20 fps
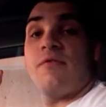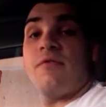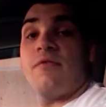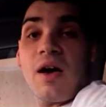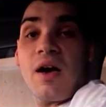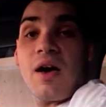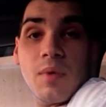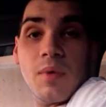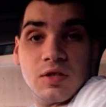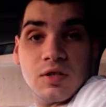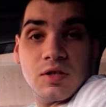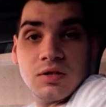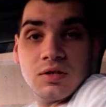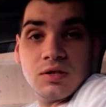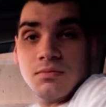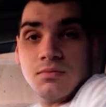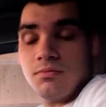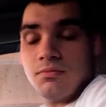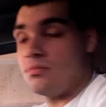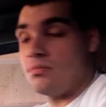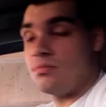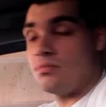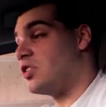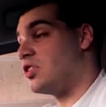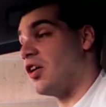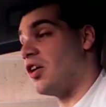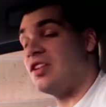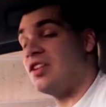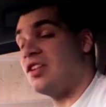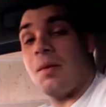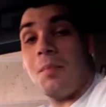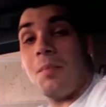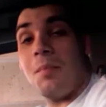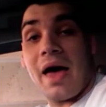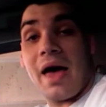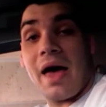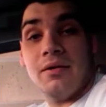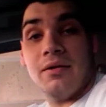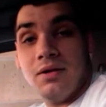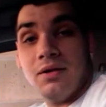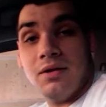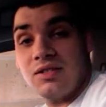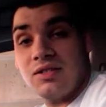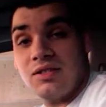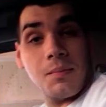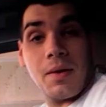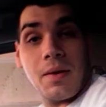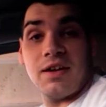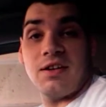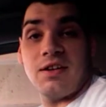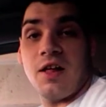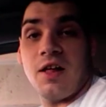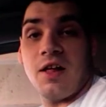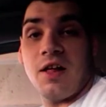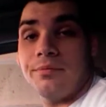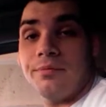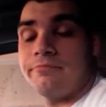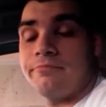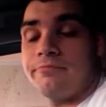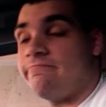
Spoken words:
and 5 months. So that's not bad. That's not bad at all.